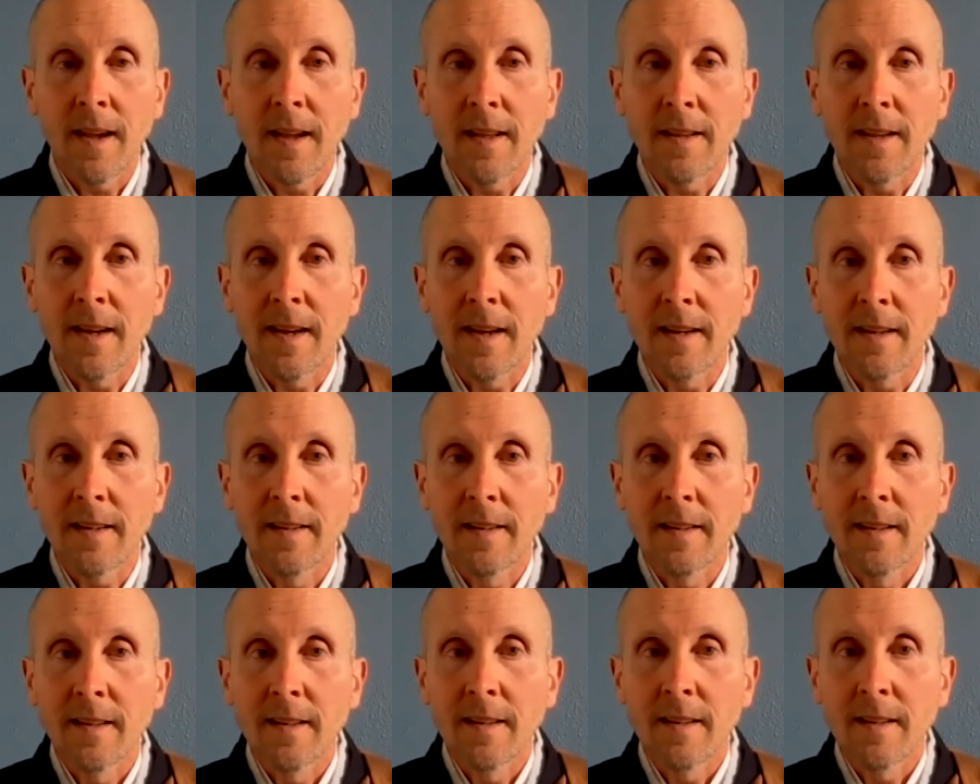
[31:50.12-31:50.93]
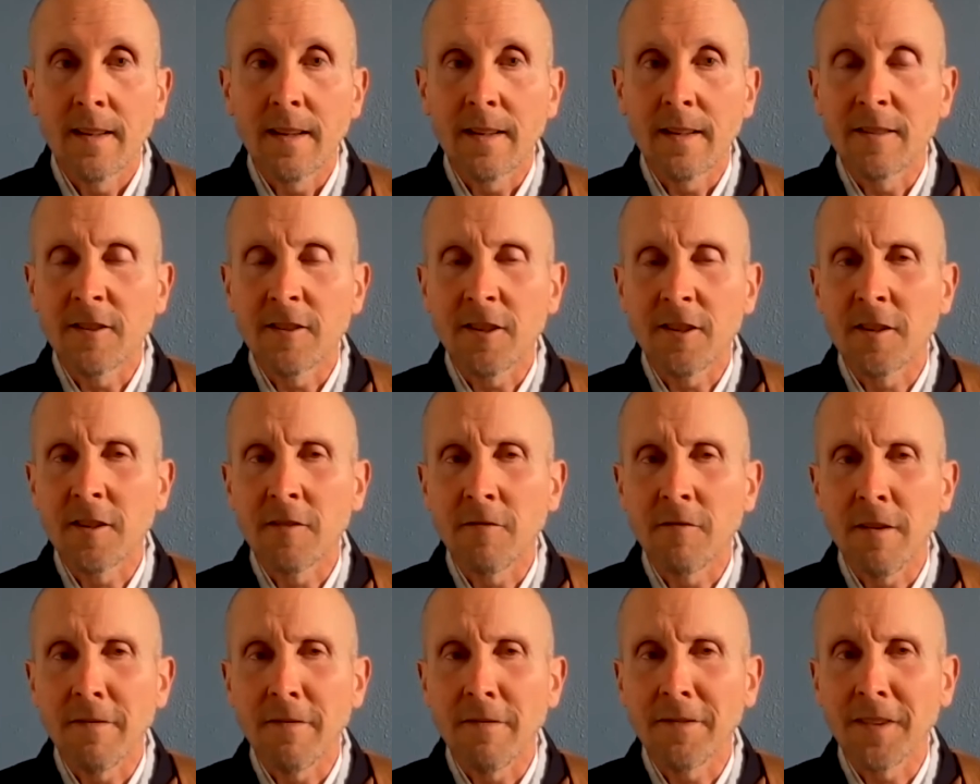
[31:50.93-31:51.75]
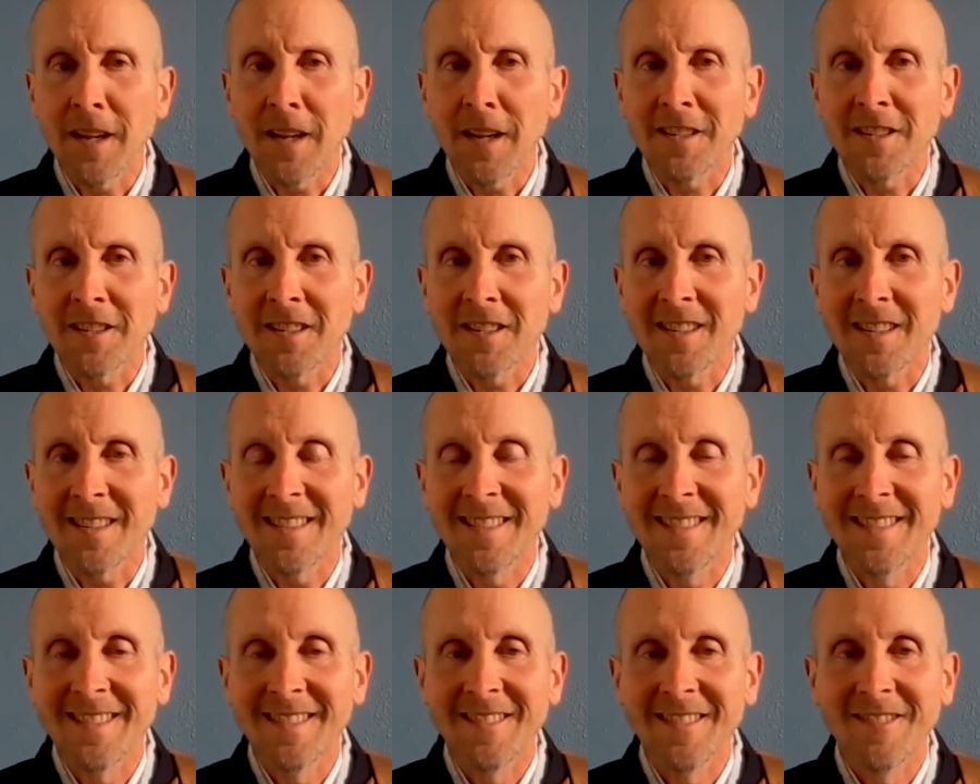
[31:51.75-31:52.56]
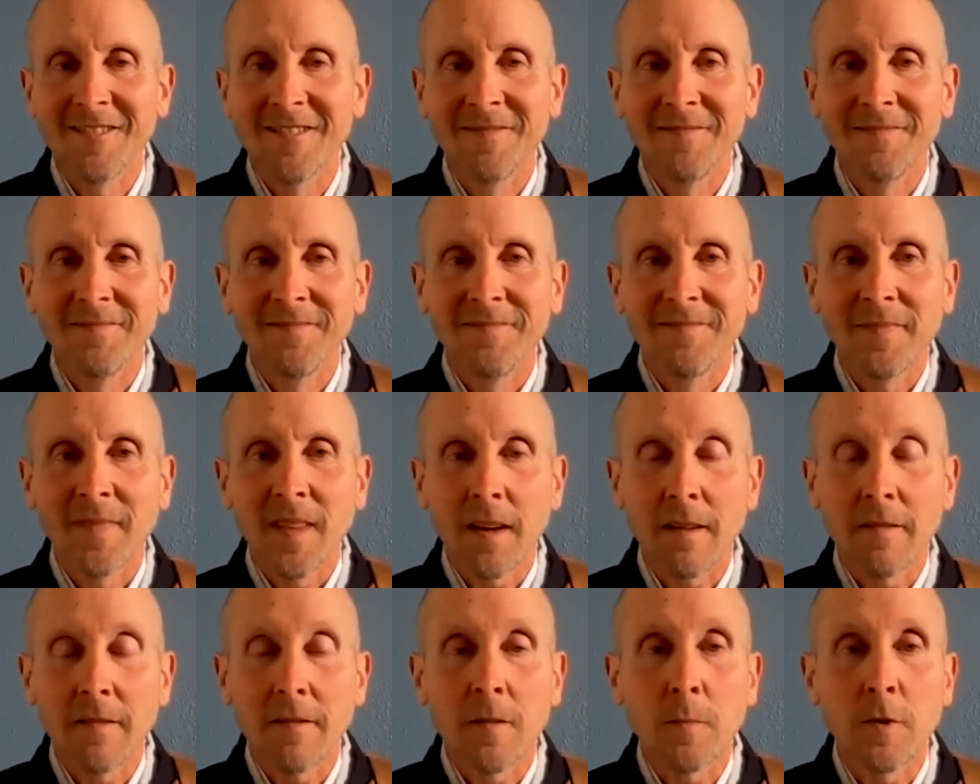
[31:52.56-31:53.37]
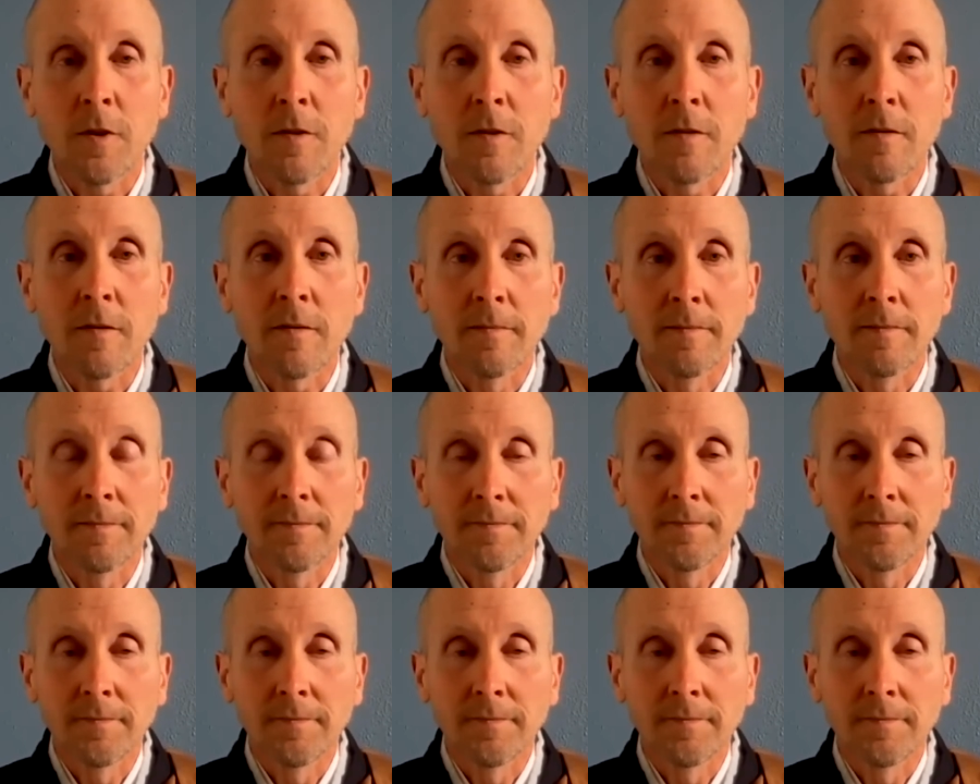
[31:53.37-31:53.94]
and yet it's just a reflection of the moon.